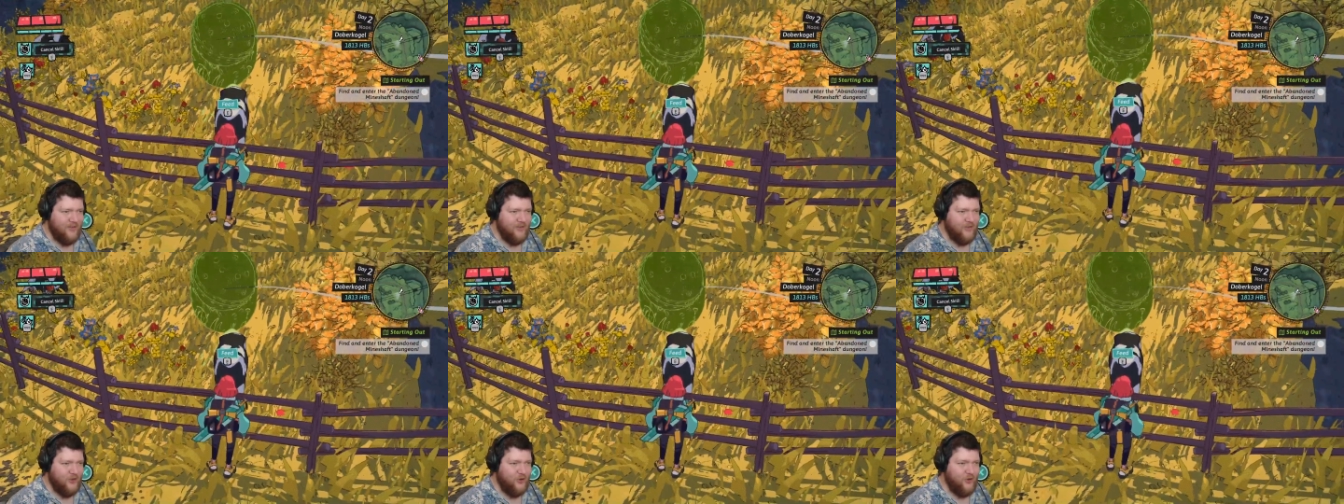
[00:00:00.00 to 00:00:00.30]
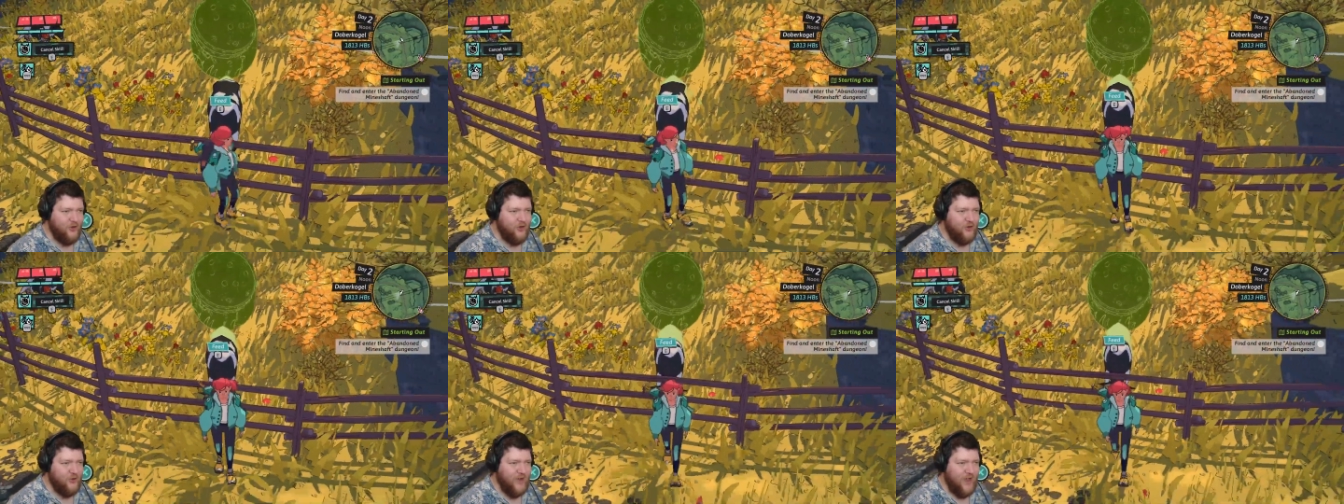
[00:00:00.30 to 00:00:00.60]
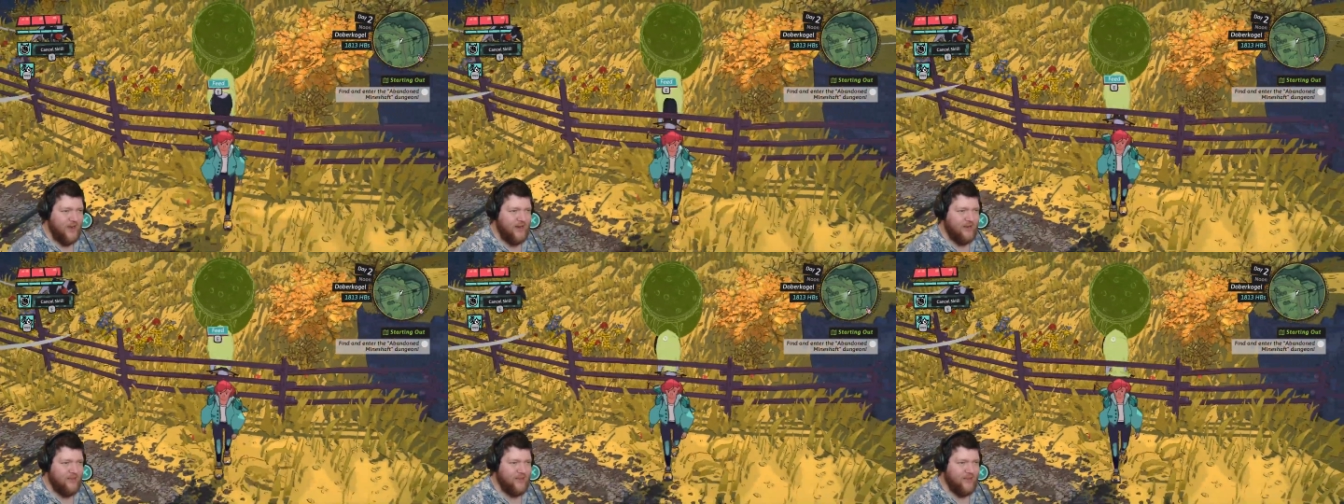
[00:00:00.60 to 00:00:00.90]
Don't do
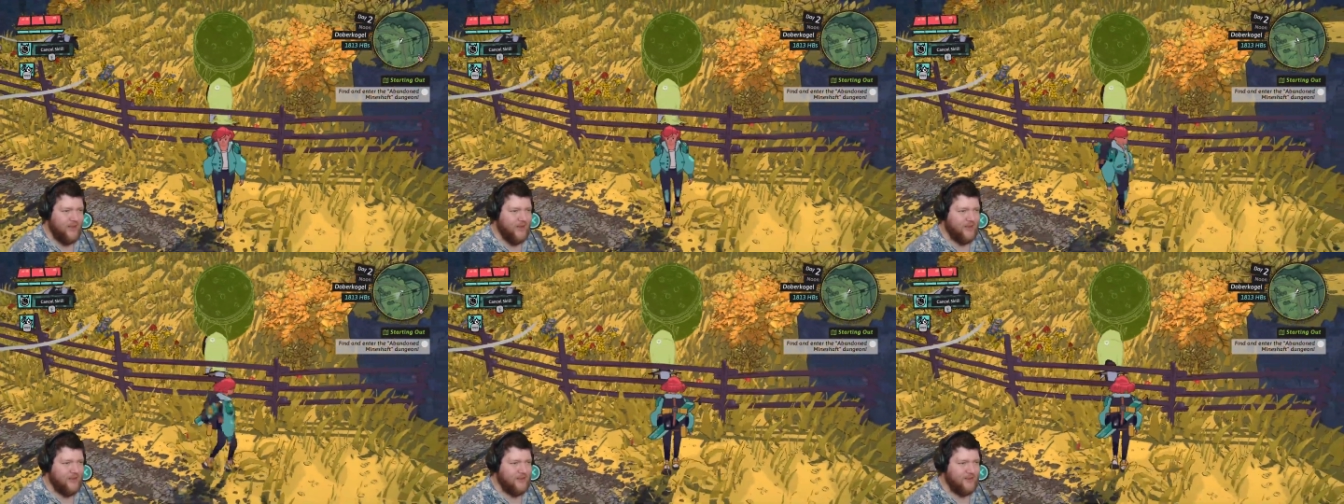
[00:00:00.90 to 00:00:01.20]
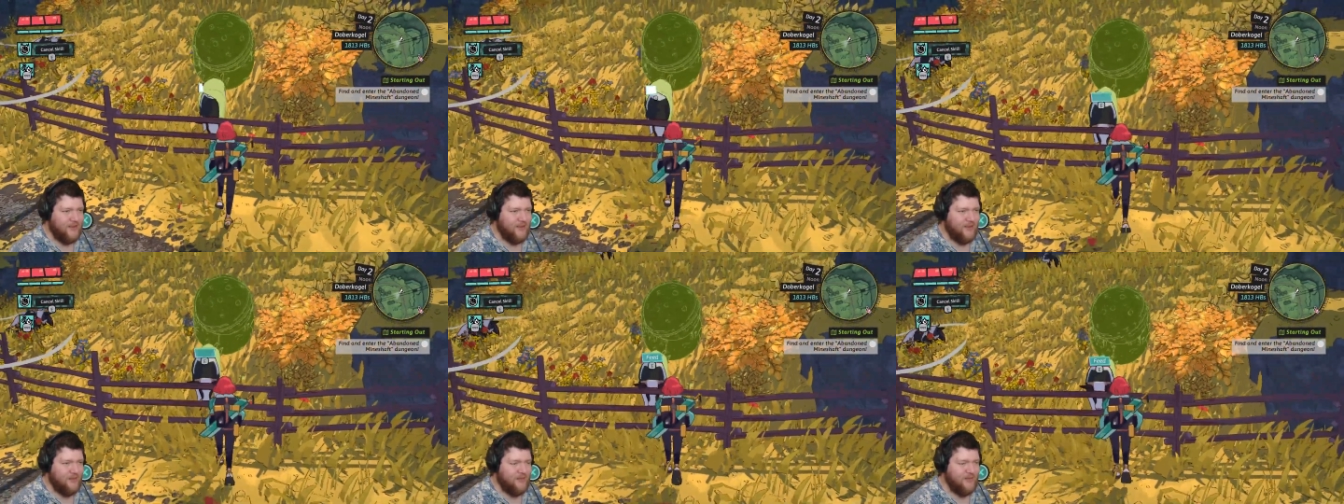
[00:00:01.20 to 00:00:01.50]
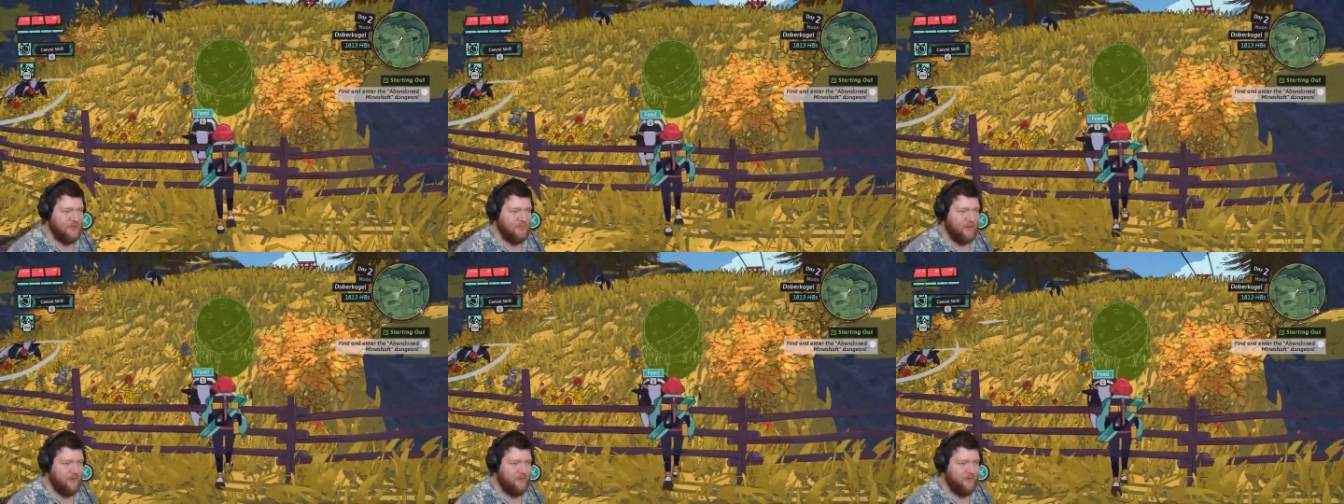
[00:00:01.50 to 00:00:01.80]
anything else to them,
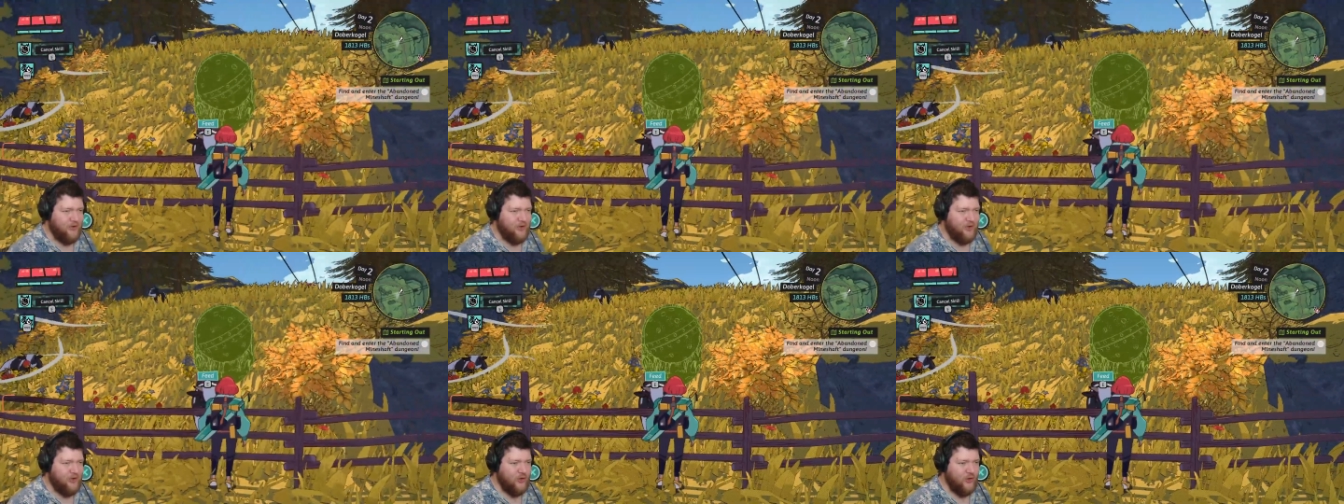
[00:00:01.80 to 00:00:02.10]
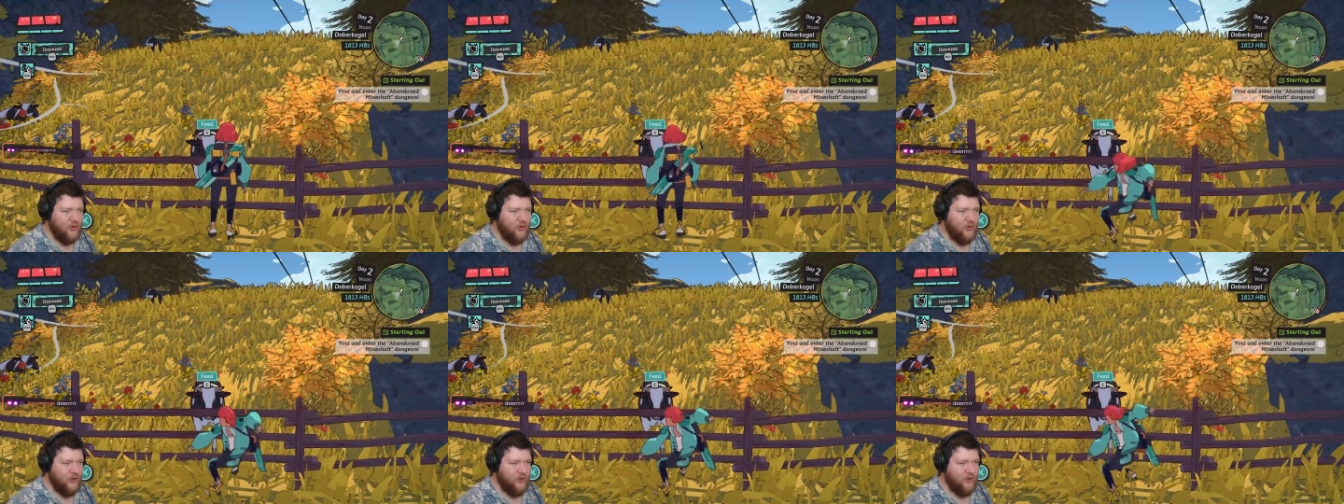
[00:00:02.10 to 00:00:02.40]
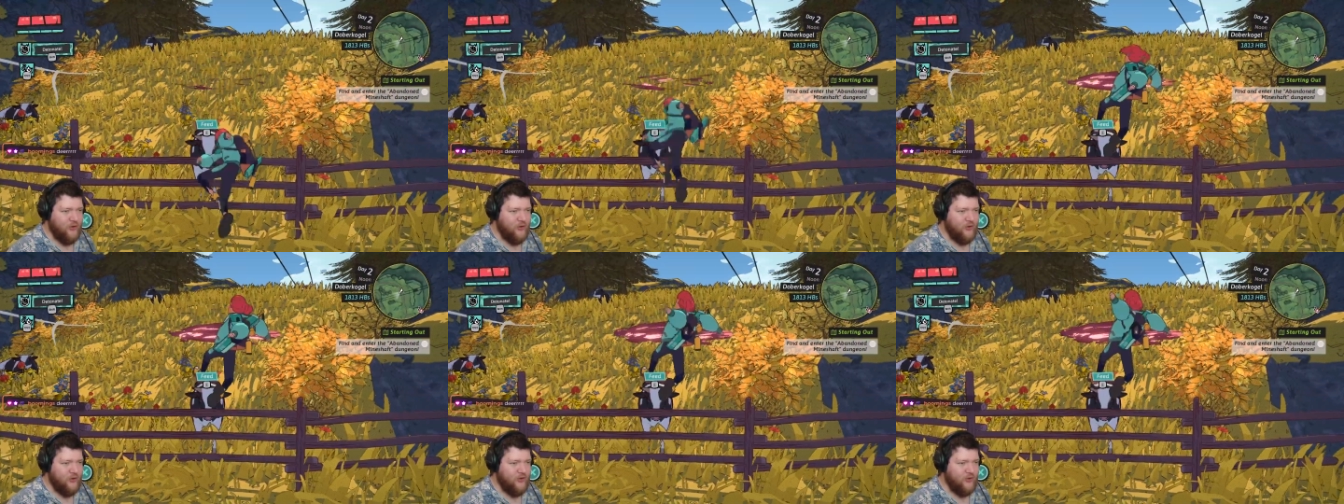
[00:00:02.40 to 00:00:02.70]
Spiff.
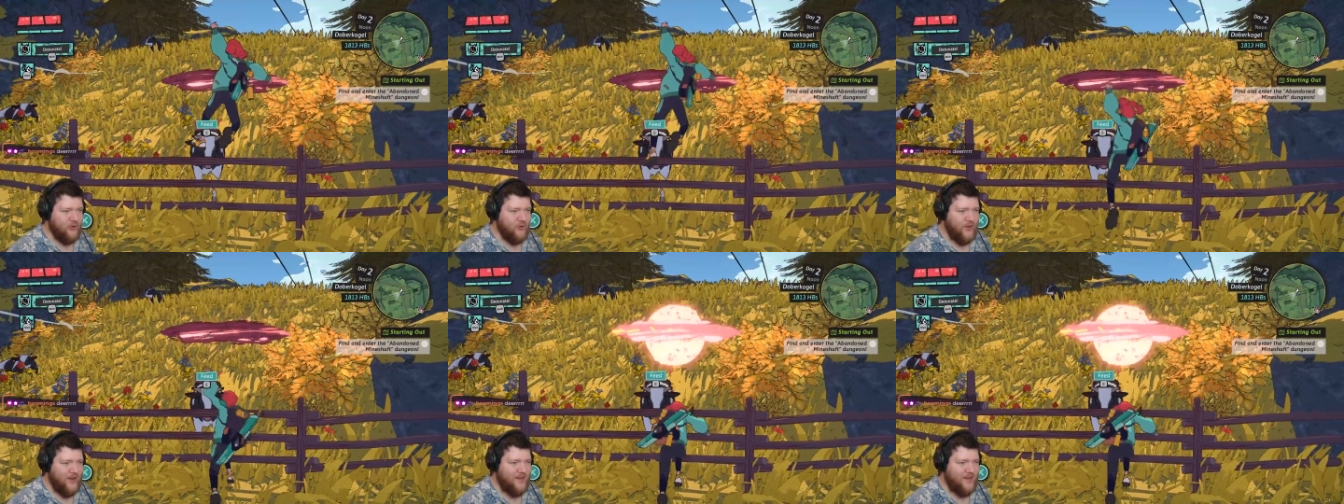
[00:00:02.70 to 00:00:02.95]
Don't do